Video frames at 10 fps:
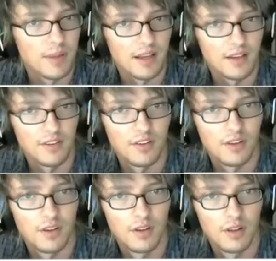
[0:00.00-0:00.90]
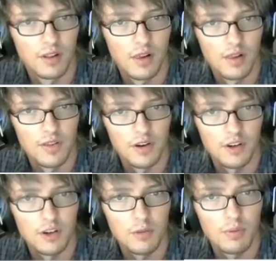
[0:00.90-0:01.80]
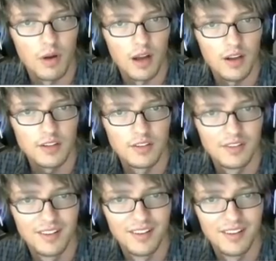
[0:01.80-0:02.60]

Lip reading: picks. There are no products?